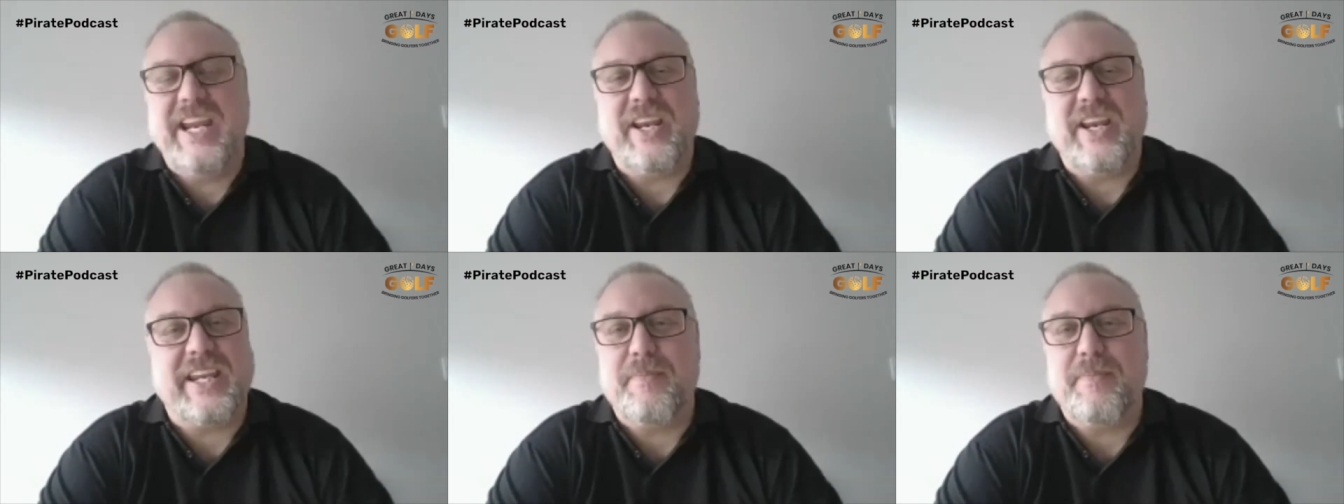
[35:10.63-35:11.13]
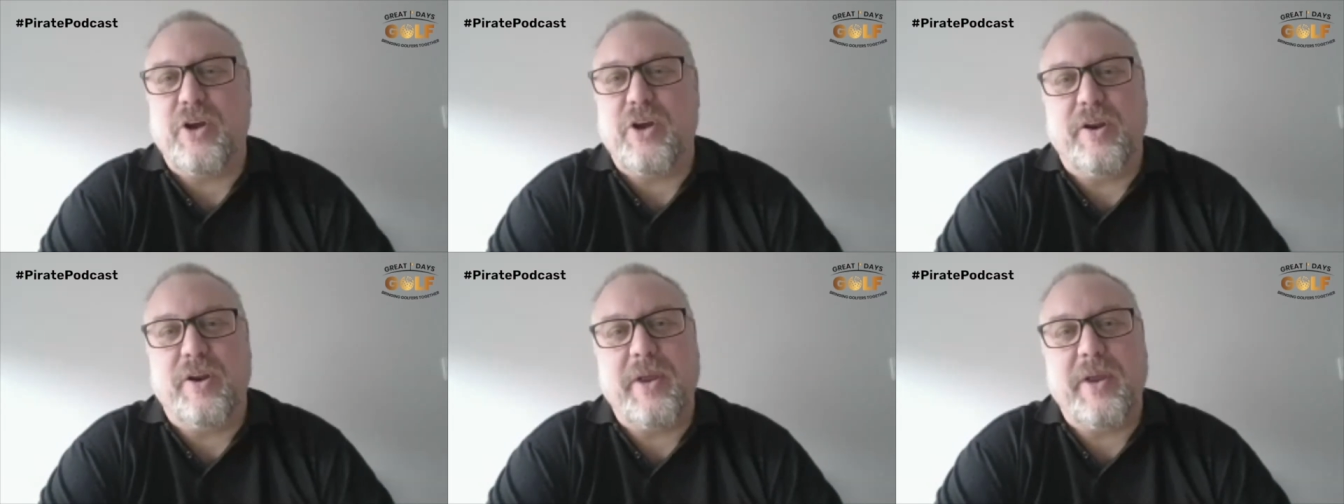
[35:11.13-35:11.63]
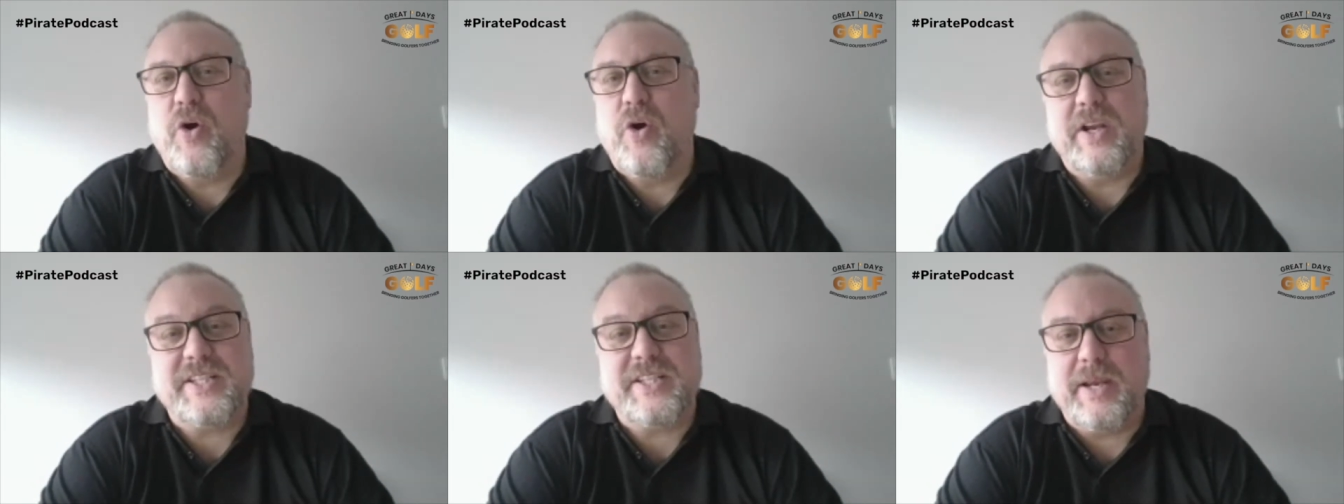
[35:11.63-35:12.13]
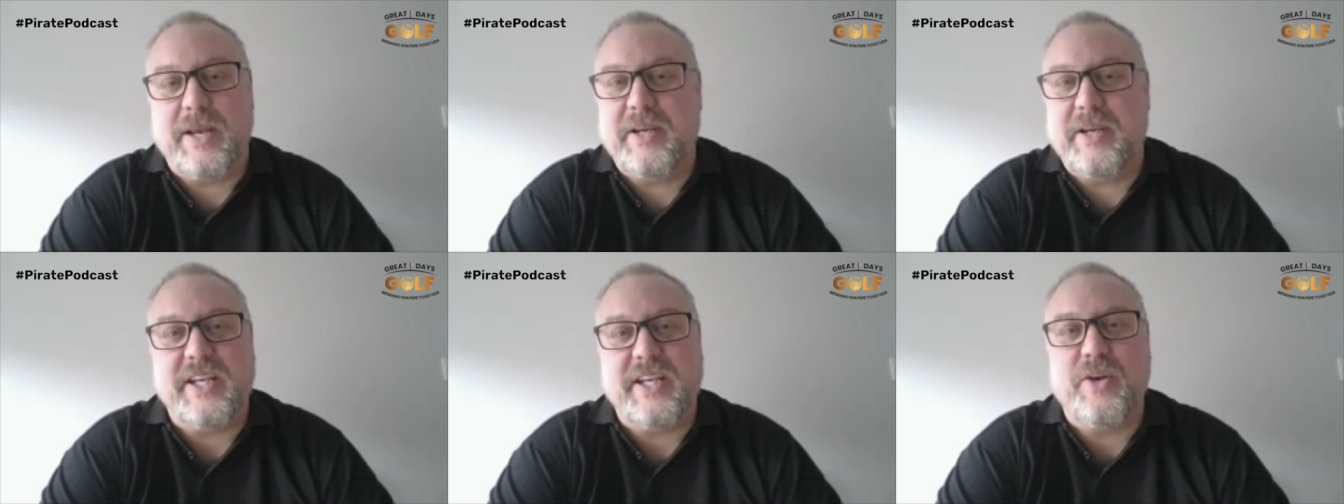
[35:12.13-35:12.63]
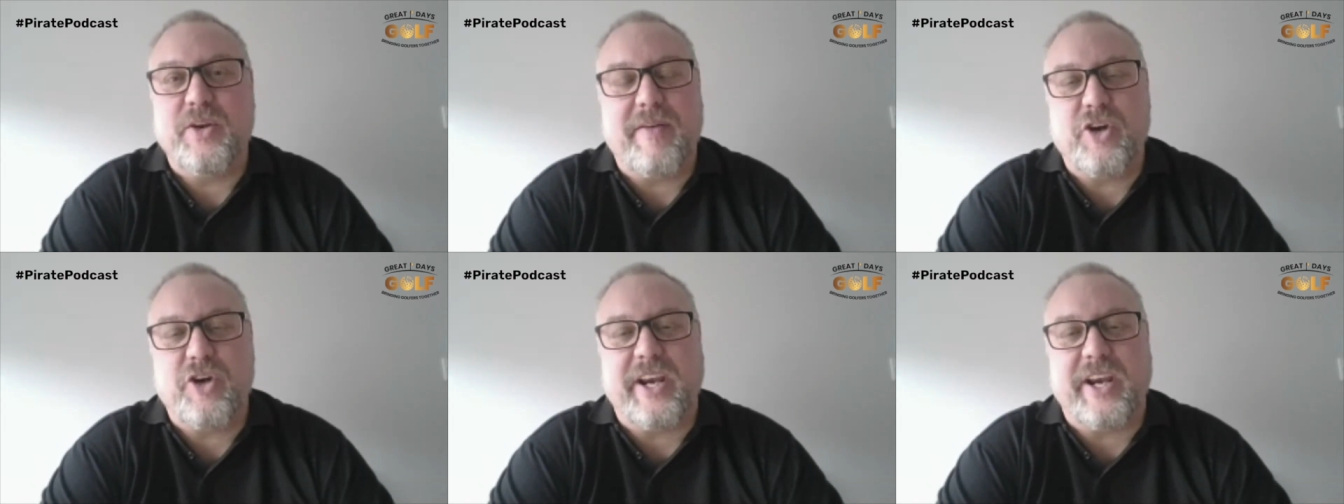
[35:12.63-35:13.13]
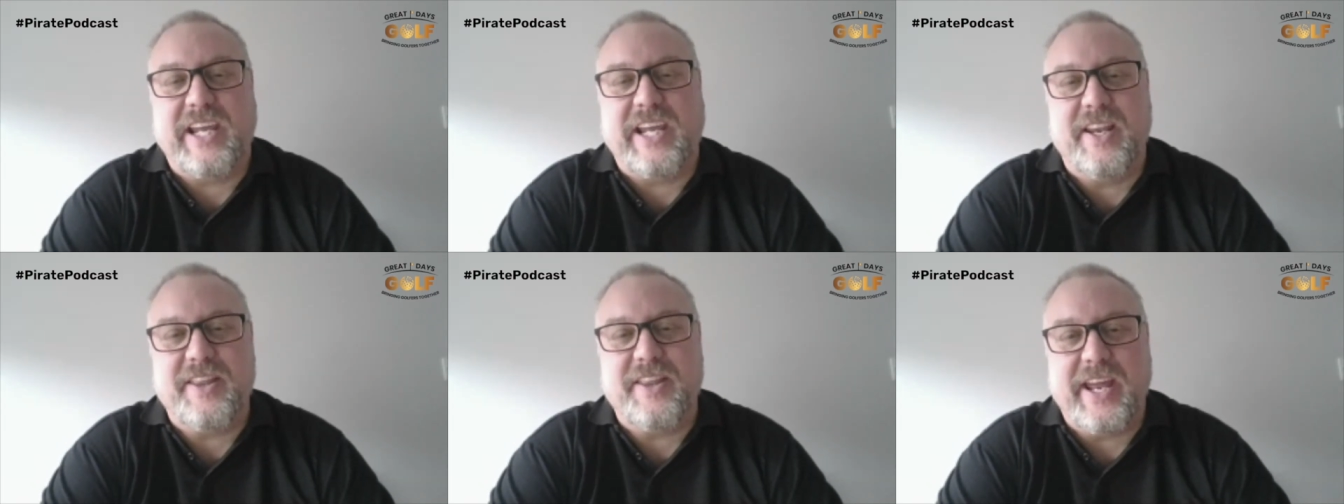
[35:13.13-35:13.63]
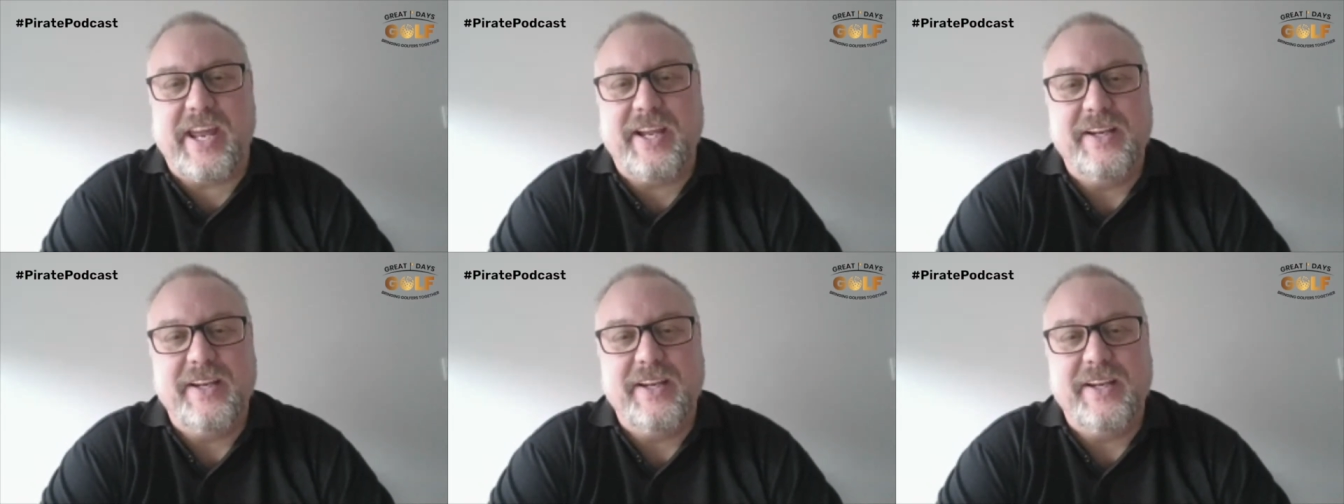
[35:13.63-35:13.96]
kept on to me all the time. He said, "You haven't got to kill the thing."